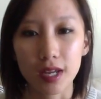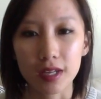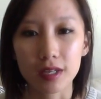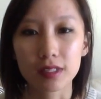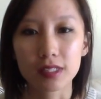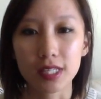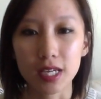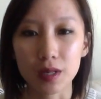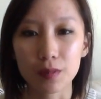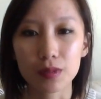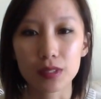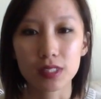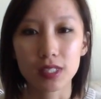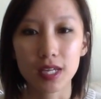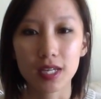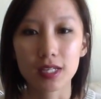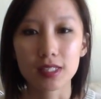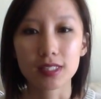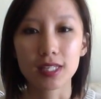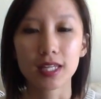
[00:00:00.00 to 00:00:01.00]
Second
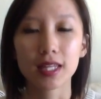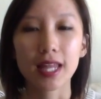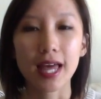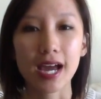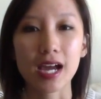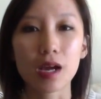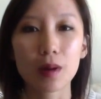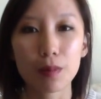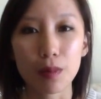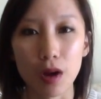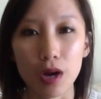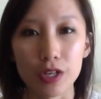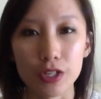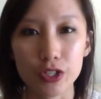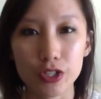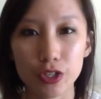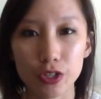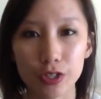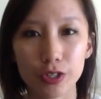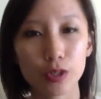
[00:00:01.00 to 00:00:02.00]
mistake is they lack
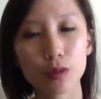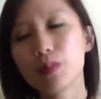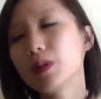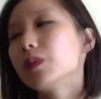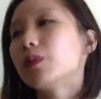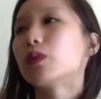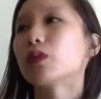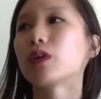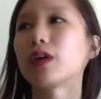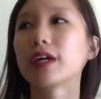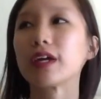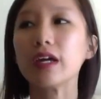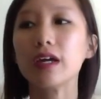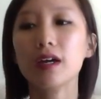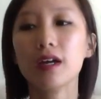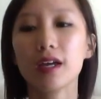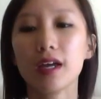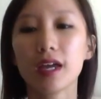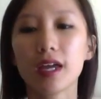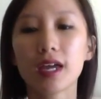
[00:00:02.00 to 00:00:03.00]
posture. And you people are like,
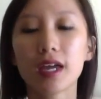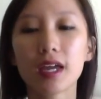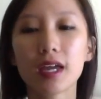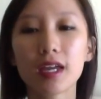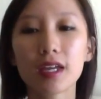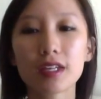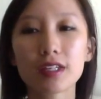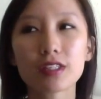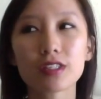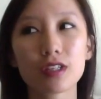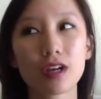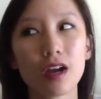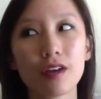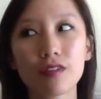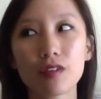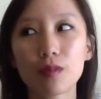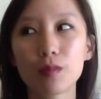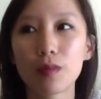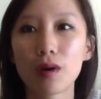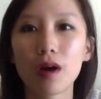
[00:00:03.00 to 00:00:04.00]
hey, sorry
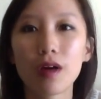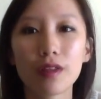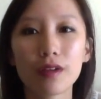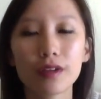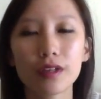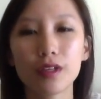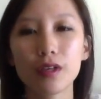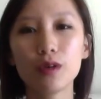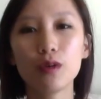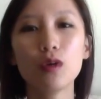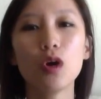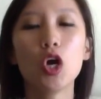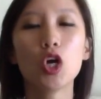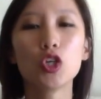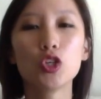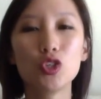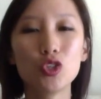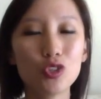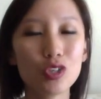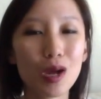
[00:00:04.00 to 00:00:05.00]
for bothering you.
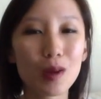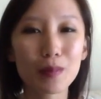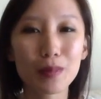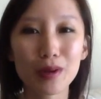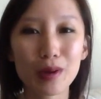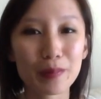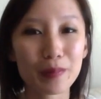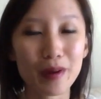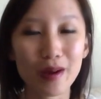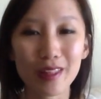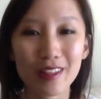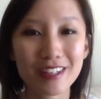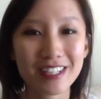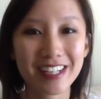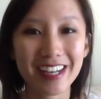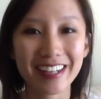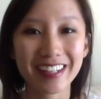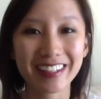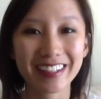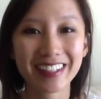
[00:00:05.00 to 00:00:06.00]
Do not be
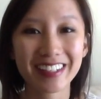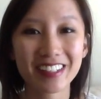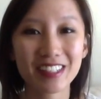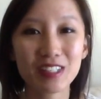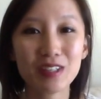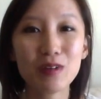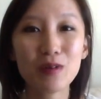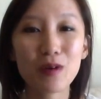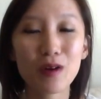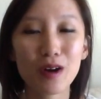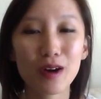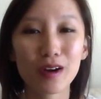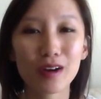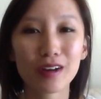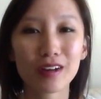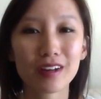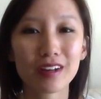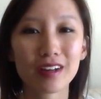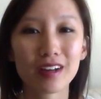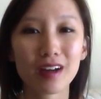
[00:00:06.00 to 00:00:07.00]
apologetic. You
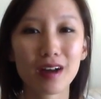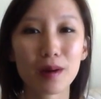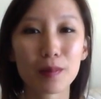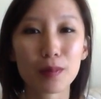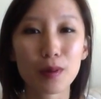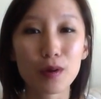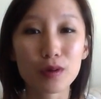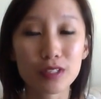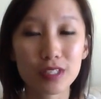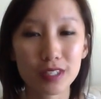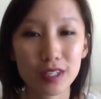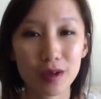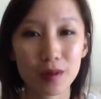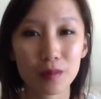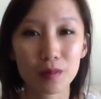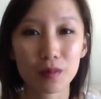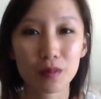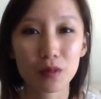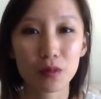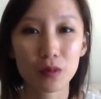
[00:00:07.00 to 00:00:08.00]
are approaching
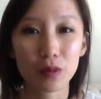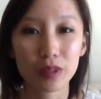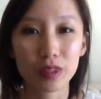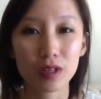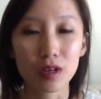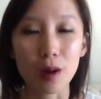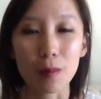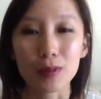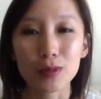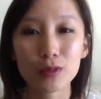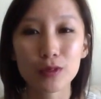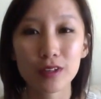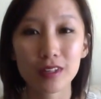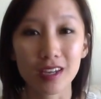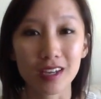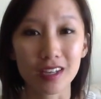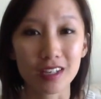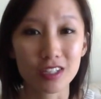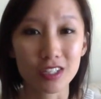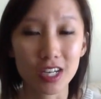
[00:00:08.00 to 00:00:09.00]
them with an opportunity
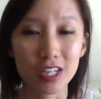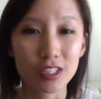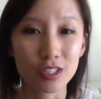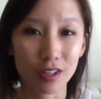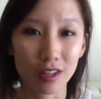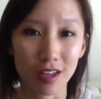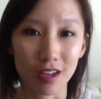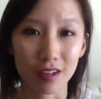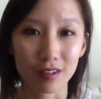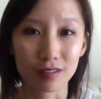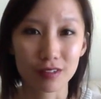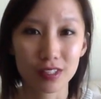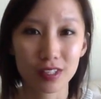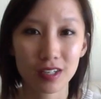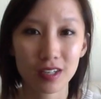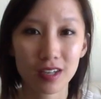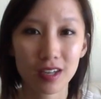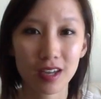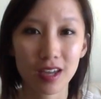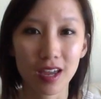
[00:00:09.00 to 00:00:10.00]
that could change their lives.
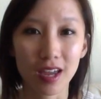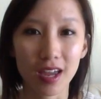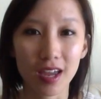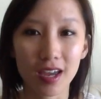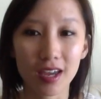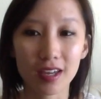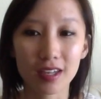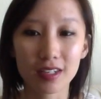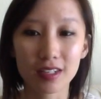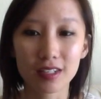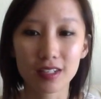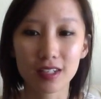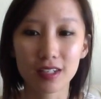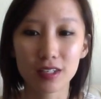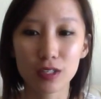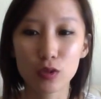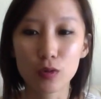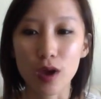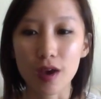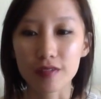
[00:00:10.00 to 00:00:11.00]
And
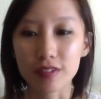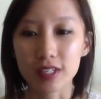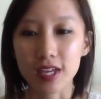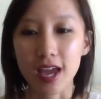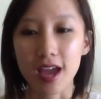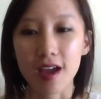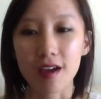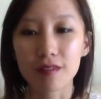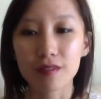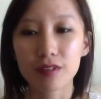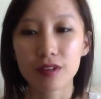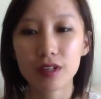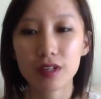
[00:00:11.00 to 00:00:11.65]
you have to have